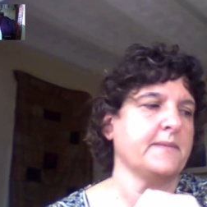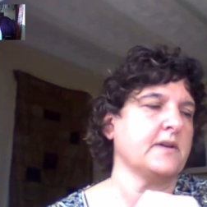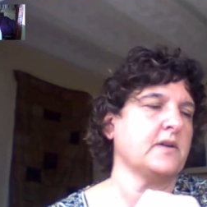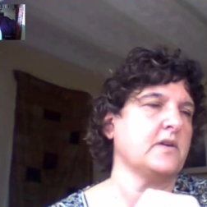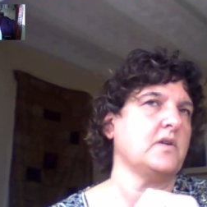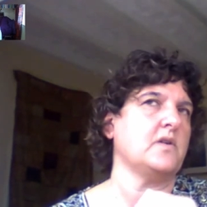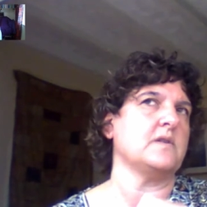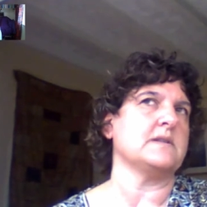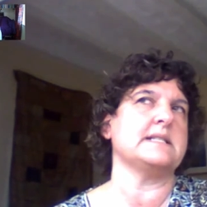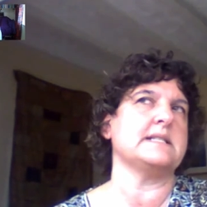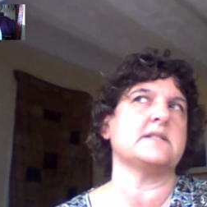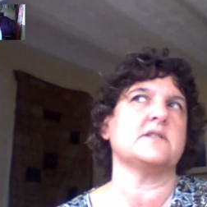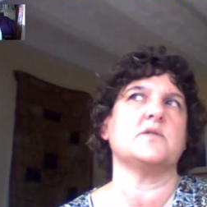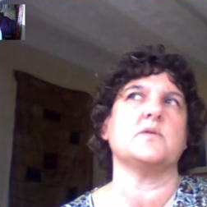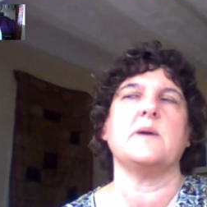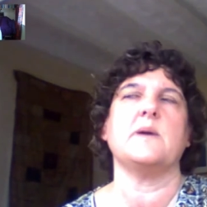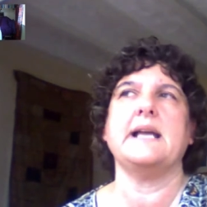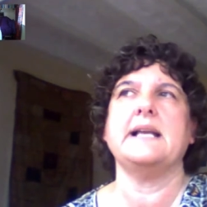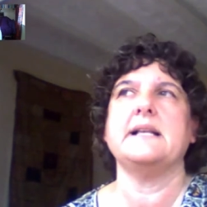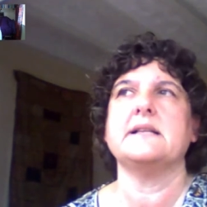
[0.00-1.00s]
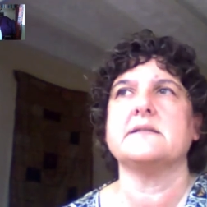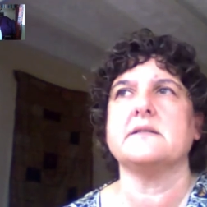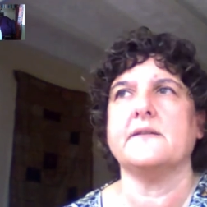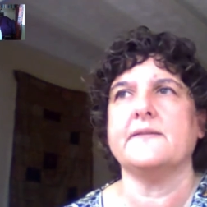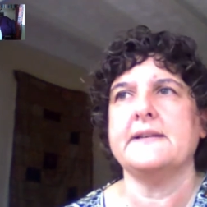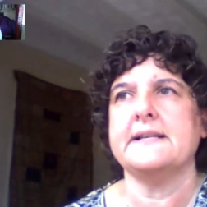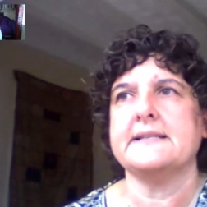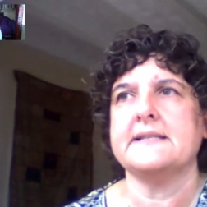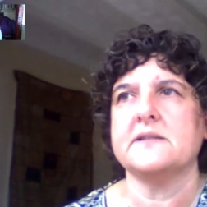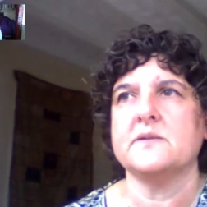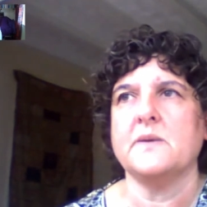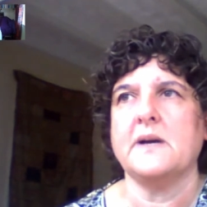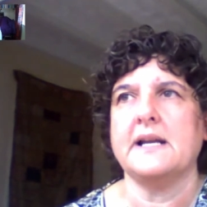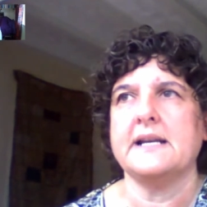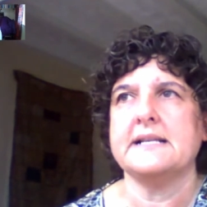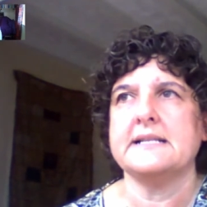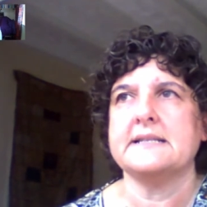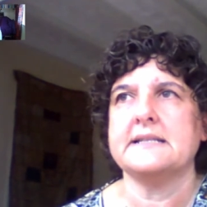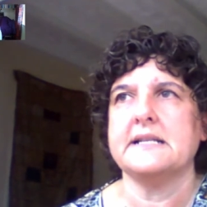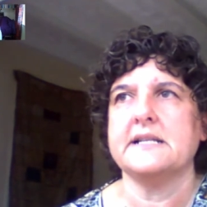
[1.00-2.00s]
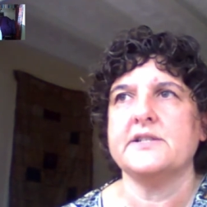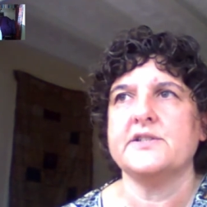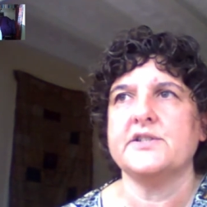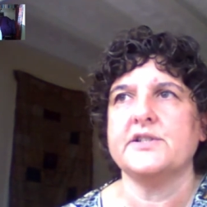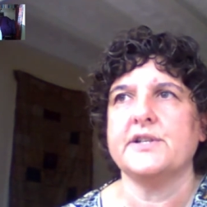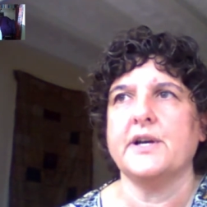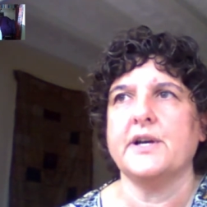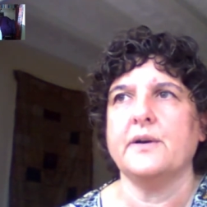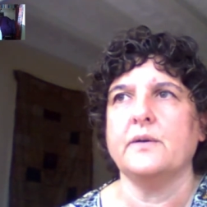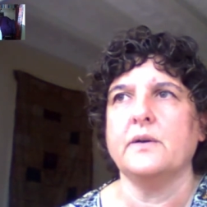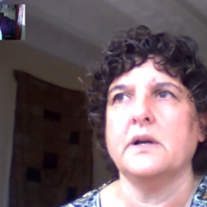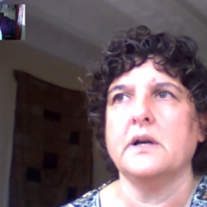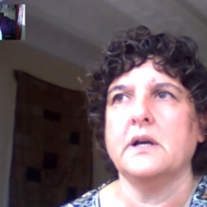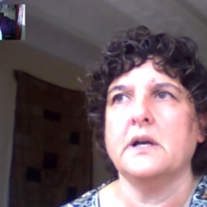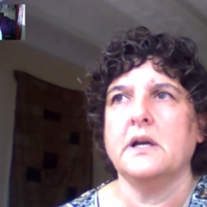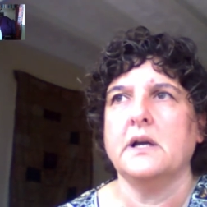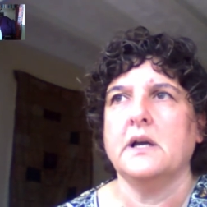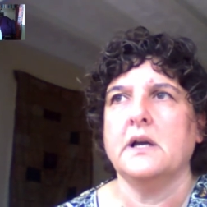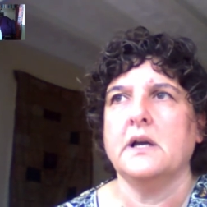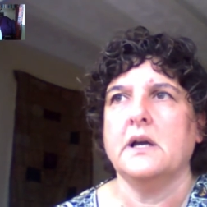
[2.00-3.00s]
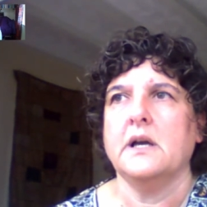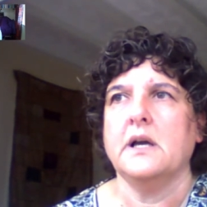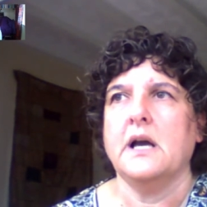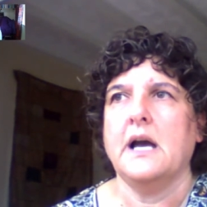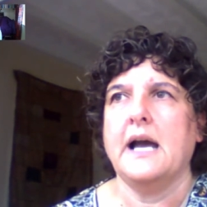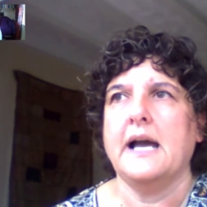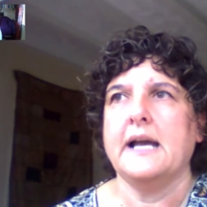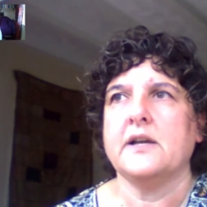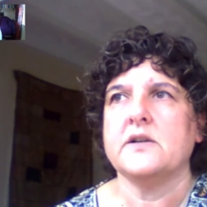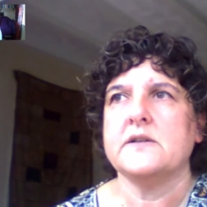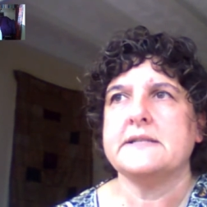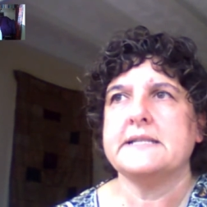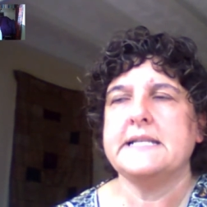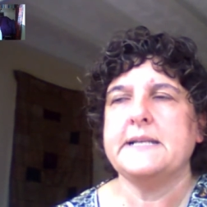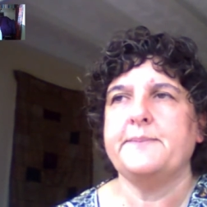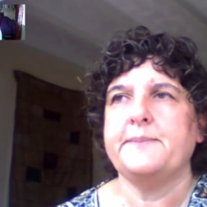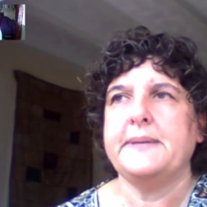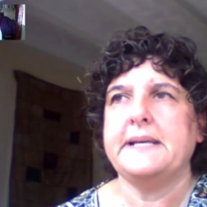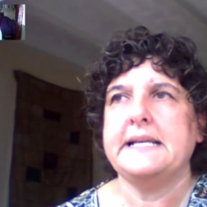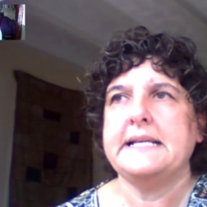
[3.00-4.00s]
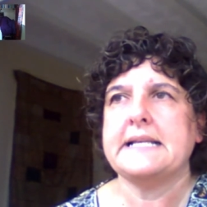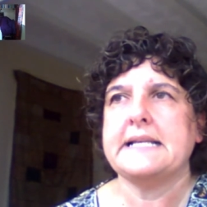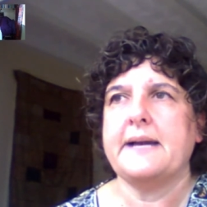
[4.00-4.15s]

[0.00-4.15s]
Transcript: The course is great on this as well. It says, you know, I could see peace.